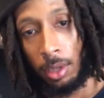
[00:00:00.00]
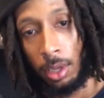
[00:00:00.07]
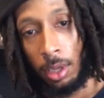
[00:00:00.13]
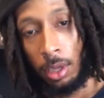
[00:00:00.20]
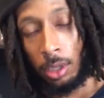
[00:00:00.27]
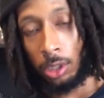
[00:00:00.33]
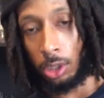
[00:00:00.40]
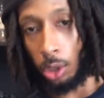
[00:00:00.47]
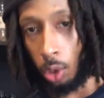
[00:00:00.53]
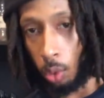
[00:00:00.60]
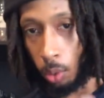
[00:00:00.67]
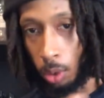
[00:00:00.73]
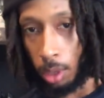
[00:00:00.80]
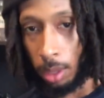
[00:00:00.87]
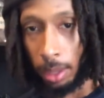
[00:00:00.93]
So
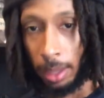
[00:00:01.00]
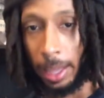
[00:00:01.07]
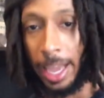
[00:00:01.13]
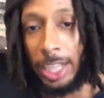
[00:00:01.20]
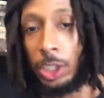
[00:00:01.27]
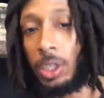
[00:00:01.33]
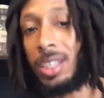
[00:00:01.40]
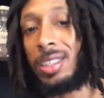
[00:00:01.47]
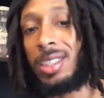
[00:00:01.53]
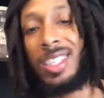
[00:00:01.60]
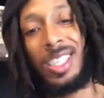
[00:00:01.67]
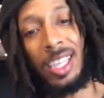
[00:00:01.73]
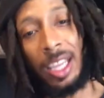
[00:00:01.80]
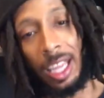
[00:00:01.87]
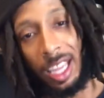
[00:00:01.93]
as you can see,
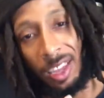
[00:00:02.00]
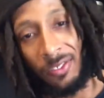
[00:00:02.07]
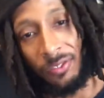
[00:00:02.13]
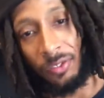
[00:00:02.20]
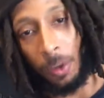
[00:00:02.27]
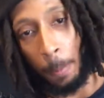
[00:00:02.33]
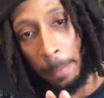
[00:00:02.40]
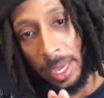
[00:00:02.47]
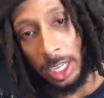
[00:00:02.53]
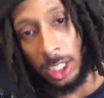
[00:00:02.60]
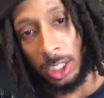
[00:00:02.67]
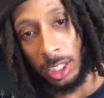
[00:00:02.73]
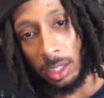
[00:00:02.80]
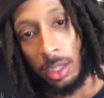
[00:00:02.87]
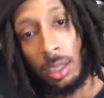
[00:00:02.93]
the
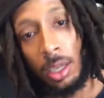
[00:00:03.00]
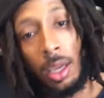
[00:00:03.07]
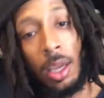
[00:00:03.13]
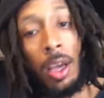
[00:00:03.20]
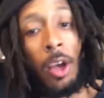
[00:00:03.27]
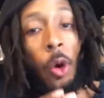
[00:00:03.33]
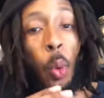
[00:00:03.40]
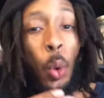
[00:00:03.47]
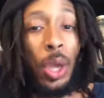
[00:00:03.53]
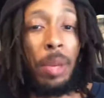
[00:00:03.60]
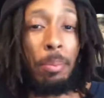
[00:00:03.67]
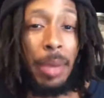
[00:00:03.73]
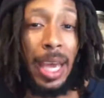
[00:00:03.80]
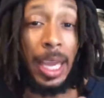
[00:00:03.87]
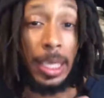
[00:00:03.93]
inflammation went
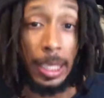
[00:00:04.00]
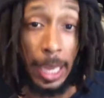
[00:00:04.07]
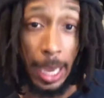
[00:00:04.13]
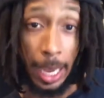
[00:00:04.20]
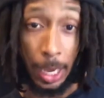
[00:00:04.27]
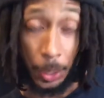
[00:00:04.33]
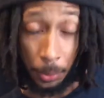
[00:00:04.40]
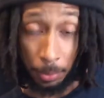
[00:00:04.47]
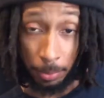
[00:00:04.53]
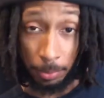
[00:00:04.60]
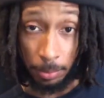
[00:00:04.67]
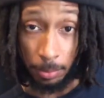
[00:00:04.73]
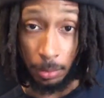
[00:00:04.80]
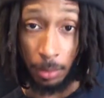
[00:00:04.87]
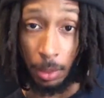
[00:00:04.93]
back down
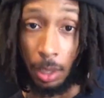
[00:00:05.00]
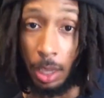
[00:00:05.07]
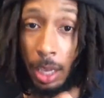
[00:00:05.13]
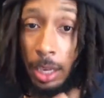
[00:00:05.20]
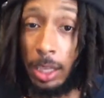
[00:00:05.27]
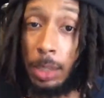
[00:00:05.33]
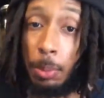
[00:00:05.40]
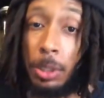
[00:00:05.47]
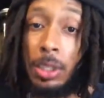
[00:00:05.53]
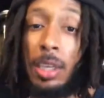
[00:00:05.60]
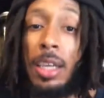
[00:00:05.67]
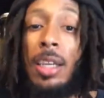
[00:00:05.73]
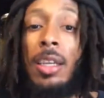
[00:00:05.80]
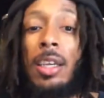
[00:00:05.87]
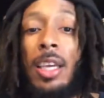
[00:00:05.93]
in this
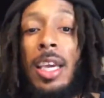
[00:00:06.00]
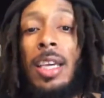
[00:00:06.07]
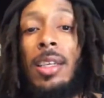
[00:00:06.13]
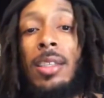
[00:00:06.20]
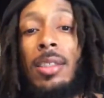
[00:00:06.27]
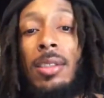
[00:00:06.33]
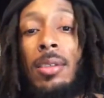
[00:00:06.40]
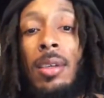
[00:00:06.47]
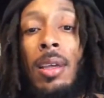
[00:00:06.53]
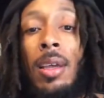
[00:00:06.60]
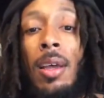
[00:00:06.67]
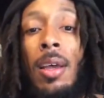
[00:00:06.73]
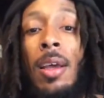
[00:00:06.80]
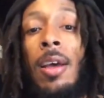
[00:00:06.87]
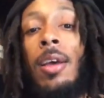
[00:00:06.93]
particular case.
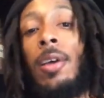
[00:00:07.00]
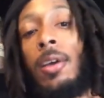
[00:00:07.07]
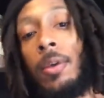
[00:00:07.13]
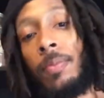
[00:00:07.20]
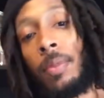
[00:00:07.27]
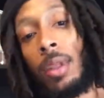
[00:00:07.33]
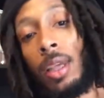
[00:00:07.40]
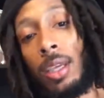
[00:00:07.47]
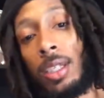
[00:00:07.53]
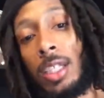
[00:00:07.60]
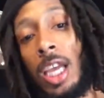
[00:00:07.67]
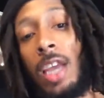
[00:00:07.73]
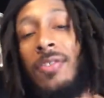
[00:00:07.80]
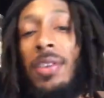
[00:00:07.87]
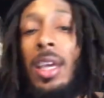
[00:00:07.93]

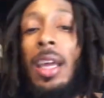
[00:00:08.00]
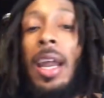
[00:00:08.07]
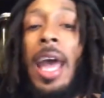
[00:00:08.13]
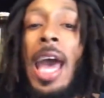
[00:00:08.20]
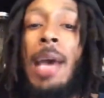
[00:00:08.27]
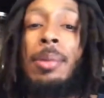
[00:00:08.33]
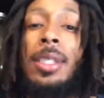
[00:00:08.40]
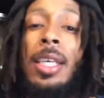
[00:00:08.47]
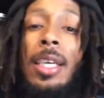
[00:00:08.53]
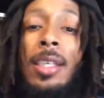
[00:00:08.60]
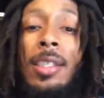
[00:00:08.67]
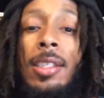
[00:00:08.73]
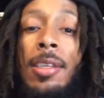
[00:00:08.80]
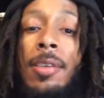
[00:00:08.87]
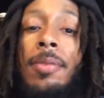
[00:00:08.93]
Say if you get an
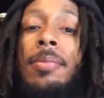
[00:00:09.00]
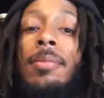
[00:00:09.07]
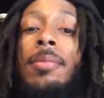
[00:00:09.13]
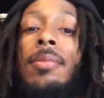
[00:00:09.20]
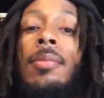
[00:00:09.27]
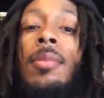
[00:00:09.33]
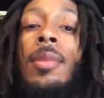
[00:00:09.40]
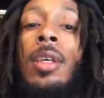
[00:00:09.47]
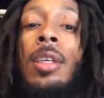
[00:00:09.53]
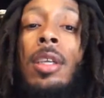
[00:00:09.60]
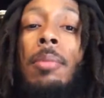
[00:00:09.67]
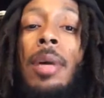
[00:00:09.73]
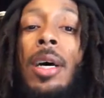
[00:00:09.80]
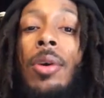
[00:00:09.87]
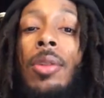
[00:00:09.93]
abscess in your
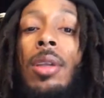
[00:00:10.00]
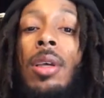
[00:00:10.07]
mouth,